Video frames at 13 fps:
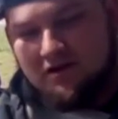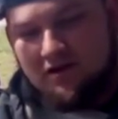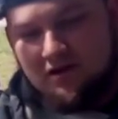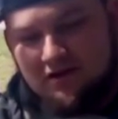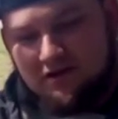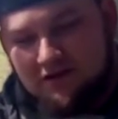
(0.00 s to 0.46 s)

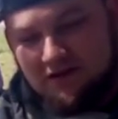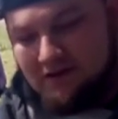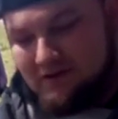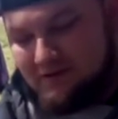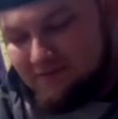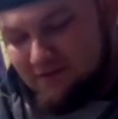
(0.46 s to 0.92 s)

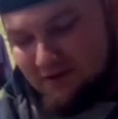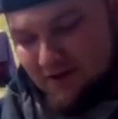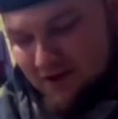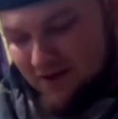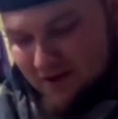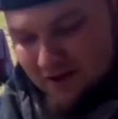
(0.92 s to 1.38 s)
Okay.
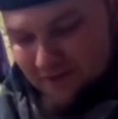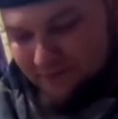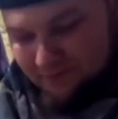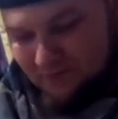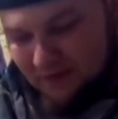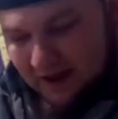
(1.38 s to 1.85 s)
Uh,
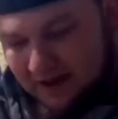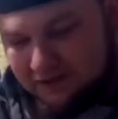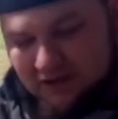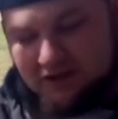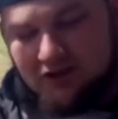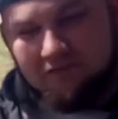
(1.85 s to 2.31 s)
I
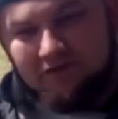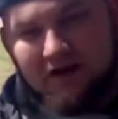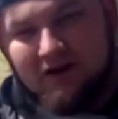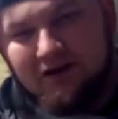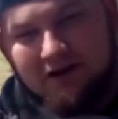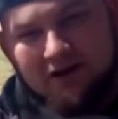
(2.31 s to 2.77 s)
think they're
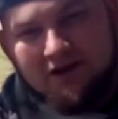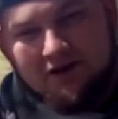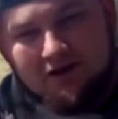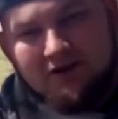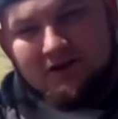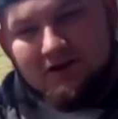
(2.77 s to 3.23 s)
very
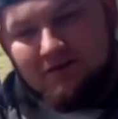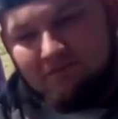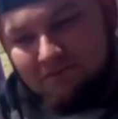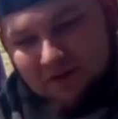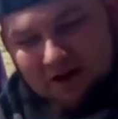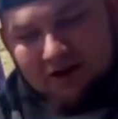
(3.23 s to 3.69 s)

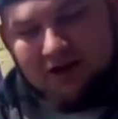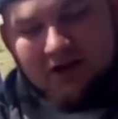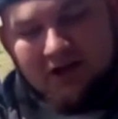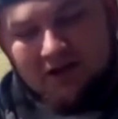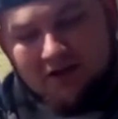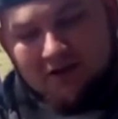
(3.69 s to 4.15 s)
very
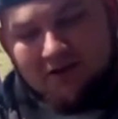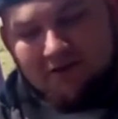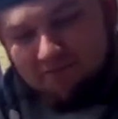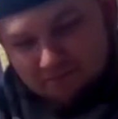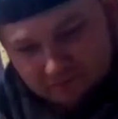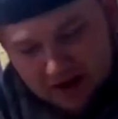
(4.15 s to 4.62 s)

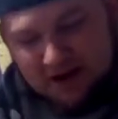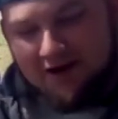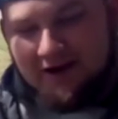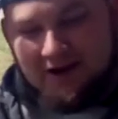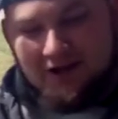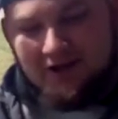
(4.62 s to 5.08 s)

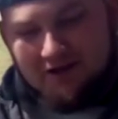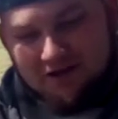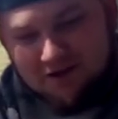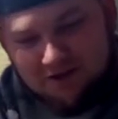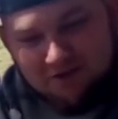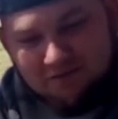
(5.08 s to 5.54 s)
very
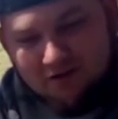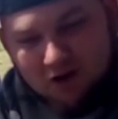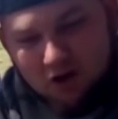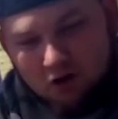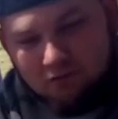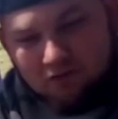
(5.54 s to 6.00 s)

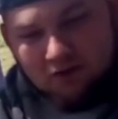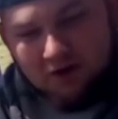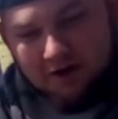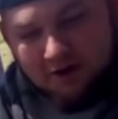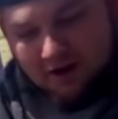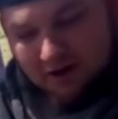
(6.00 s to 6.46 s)
over
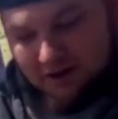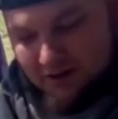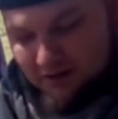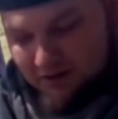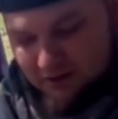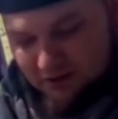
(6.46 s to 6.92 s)
uh
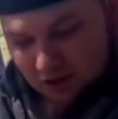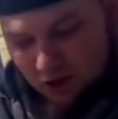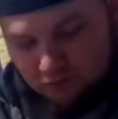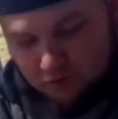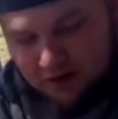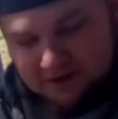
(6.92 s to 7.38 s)

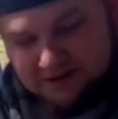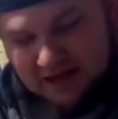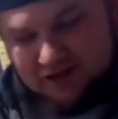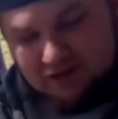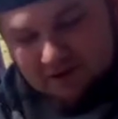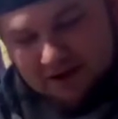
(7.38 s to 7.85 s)
over
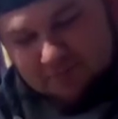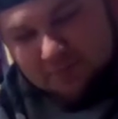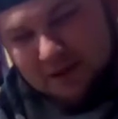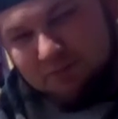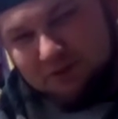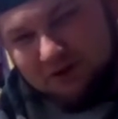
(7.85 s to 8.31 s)
exaggerated.
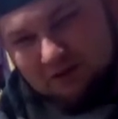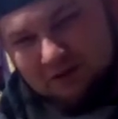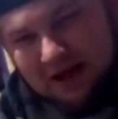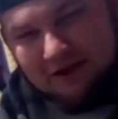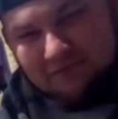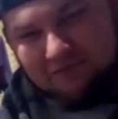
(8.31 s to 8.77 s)
People don't
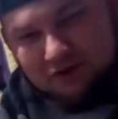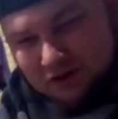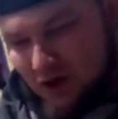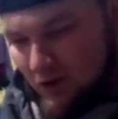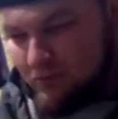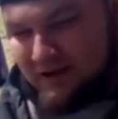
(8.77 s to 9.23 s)
like them for
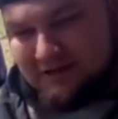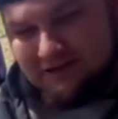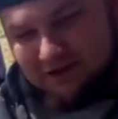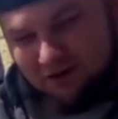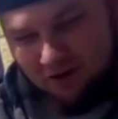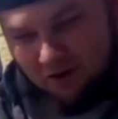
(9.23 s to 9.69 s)
no
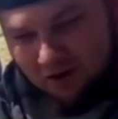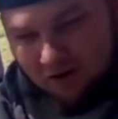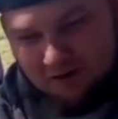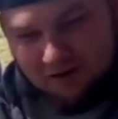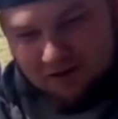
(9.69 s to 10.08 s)
reason at all.